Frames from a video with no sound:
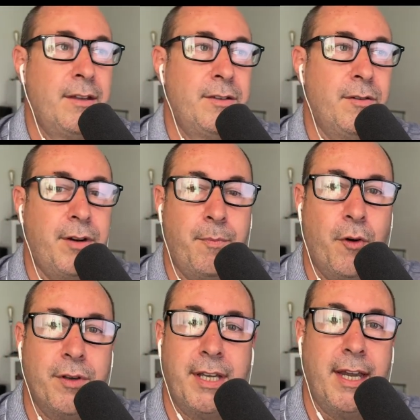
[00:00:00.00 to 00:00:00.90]
So I'm going to
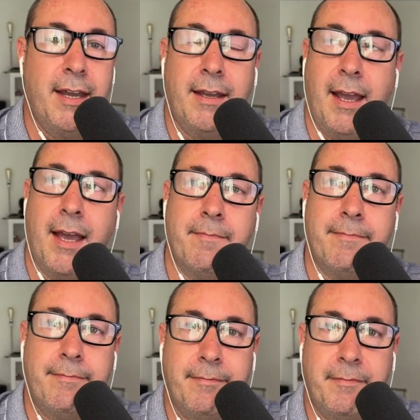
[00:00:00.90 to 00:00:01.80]
pause here.
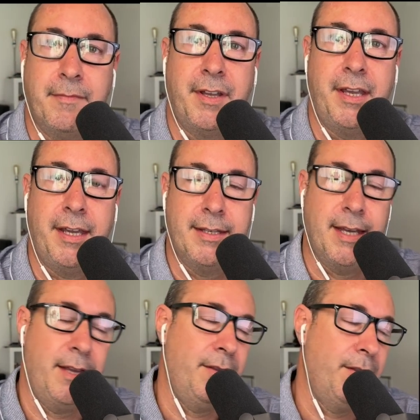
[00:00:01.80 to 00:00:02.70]
You can
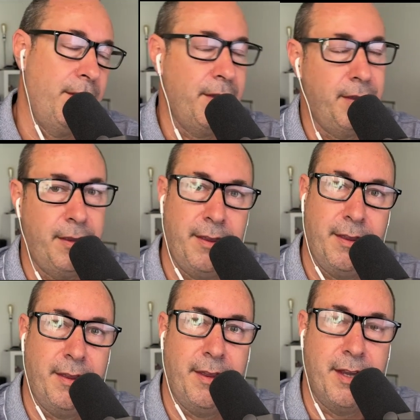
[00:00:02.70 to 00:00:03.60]
see
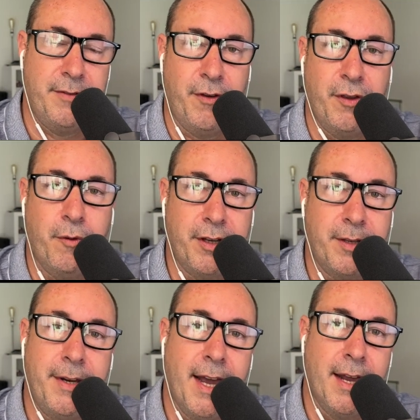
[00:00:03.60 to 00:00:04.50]
there's further work
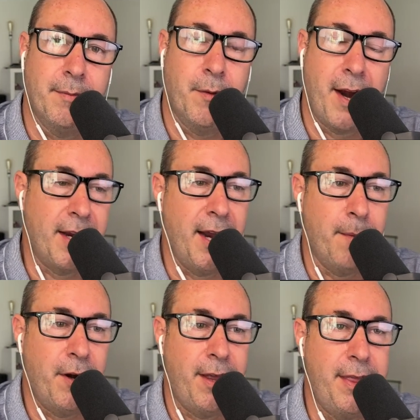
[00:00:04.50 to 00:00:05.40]
to be done breaking
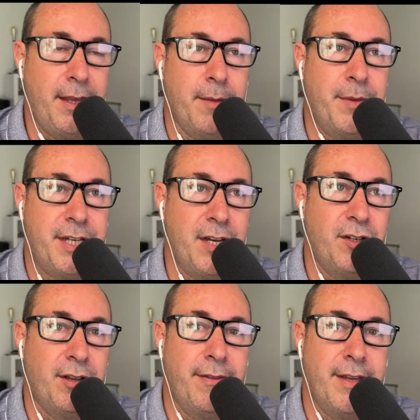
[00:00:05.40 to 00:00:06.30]
out, but I think the
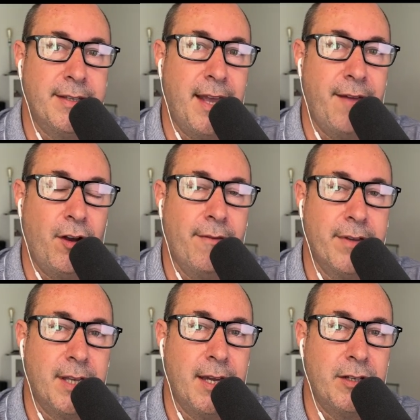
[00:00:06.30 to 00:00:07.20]
potential of this to have a
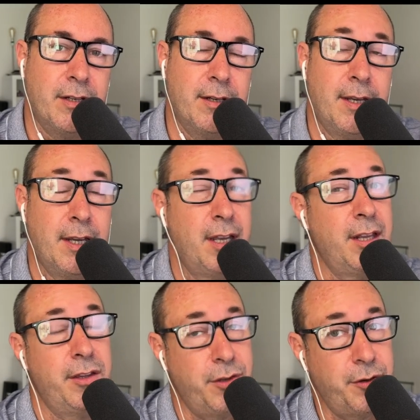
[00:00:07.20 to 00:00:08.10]
conversation.
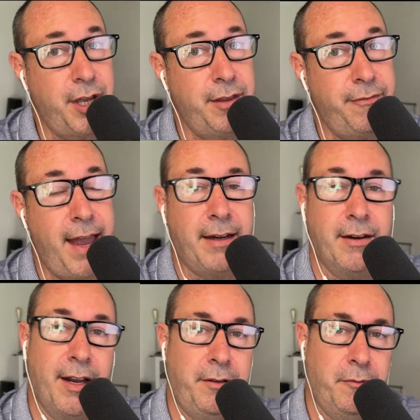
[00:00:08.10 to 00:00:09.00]
That's also the fact,
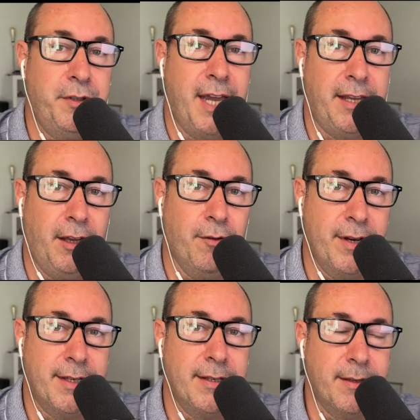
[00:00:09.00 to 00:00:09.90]
and I would take the
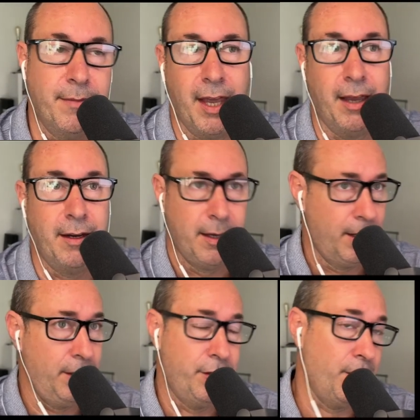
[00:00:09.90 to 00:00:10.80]
criticism that
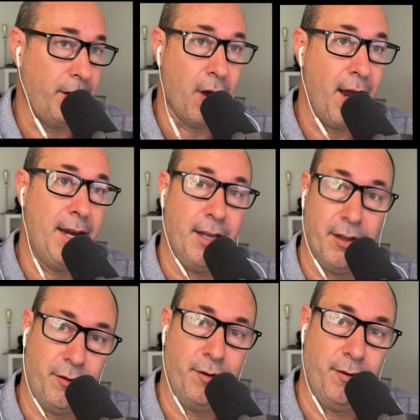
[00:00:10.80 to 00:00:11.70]
you're sort of guiding
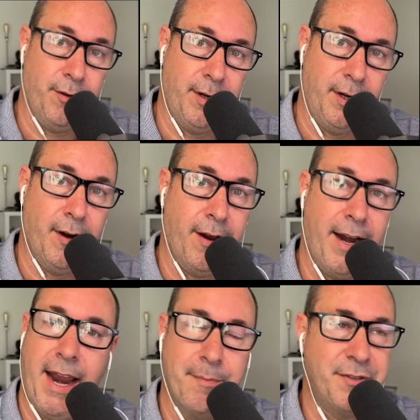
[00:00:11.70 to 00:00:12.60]
it through, an
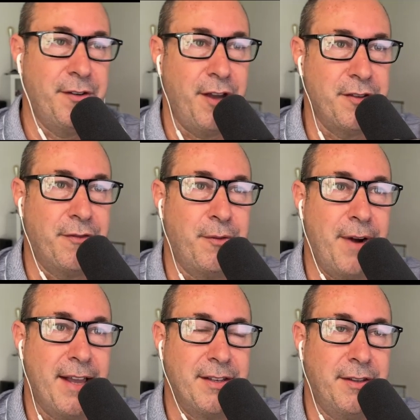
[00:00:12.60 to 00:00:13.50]
AM, so it goes off the
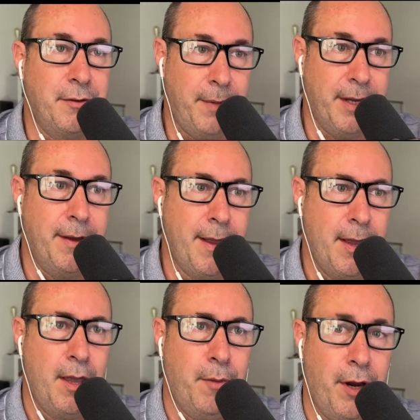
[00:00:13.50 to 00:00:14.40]
rails a little bit.
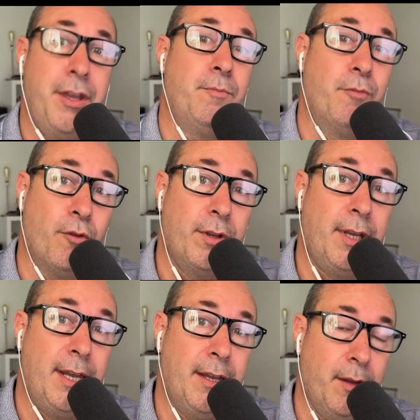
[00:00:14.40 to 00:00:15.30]
But I think
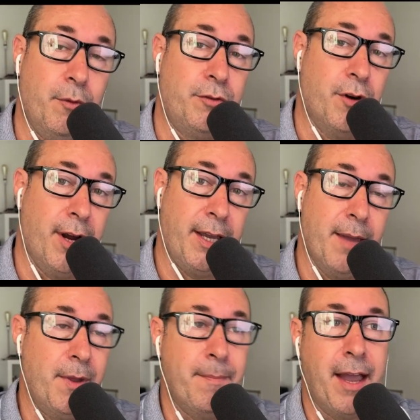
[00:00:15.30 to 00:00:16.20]
broadly it will try and
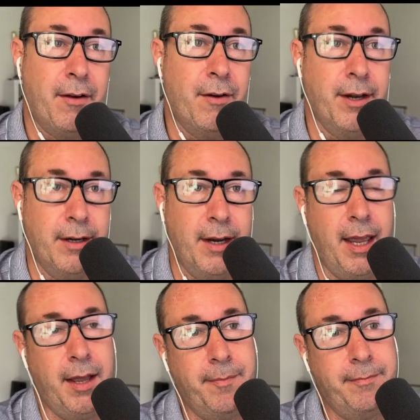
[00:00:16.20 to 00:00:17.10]
get me back on.
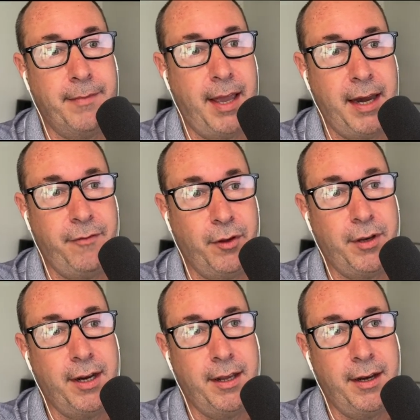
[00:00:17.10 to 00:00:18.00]
And if you
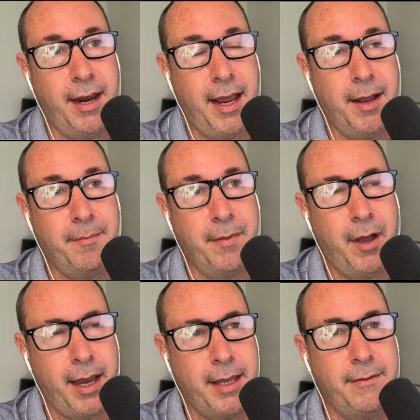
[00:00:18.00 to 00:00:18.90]
look at it,
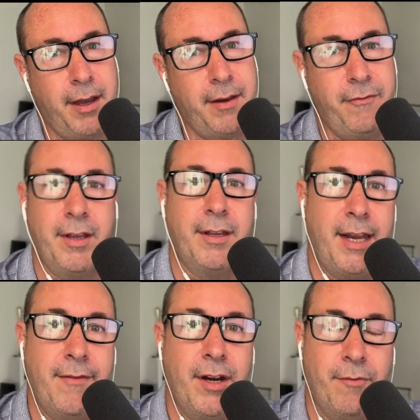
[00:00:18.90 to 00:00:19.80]
I can feel it
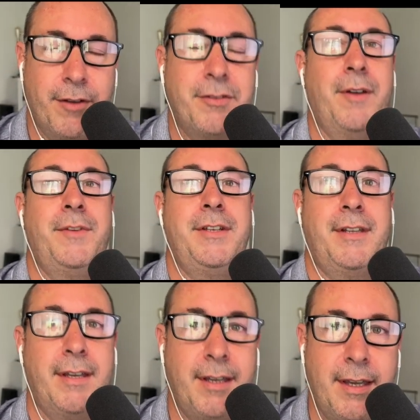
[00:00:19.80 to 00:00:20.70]
even in real time, just
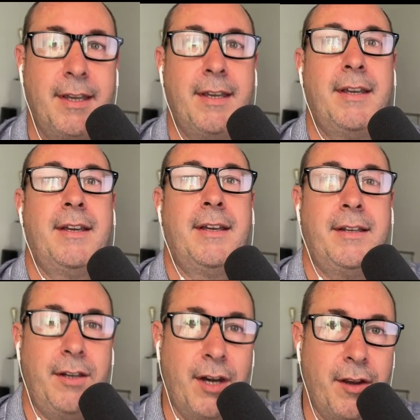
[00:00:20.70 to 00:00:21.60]
to,
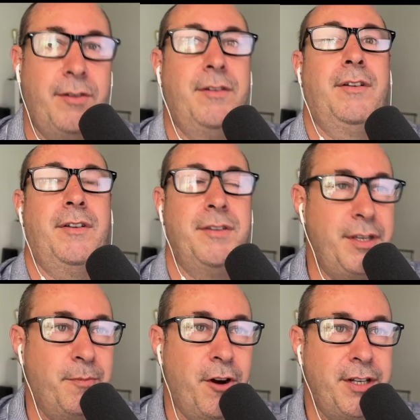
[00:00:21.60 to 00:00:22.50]
because
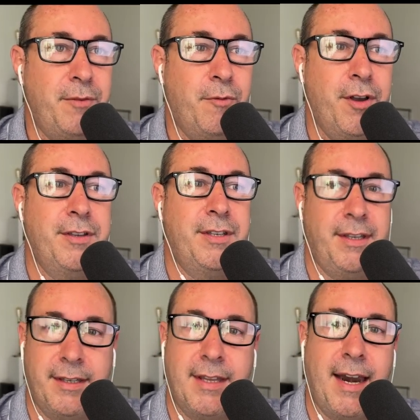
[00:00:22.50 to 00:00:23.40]
this project was
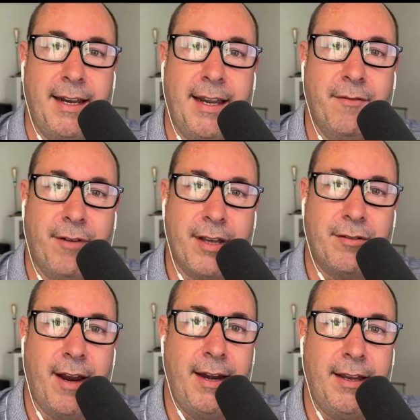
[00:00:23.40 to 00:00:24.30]
starting to get
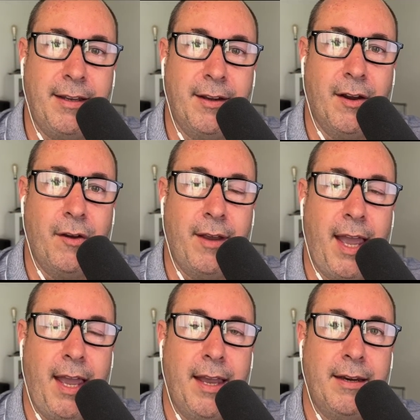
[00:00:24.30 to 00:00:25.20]
frustrating,
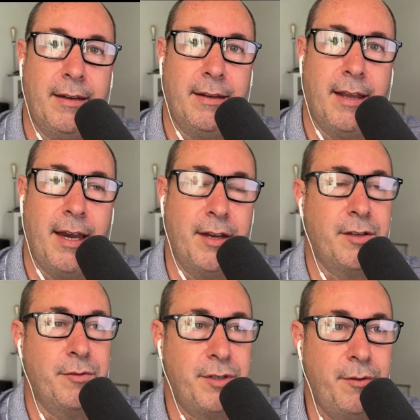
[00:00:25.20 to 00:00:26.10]
and
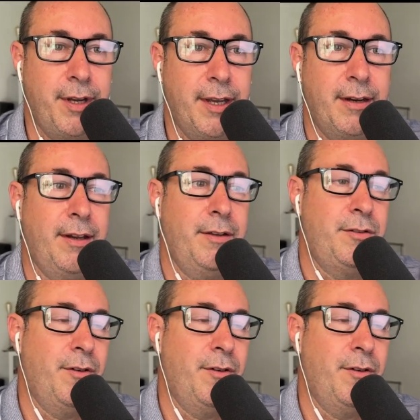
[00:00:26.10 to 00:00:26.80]
as I was doing it, I was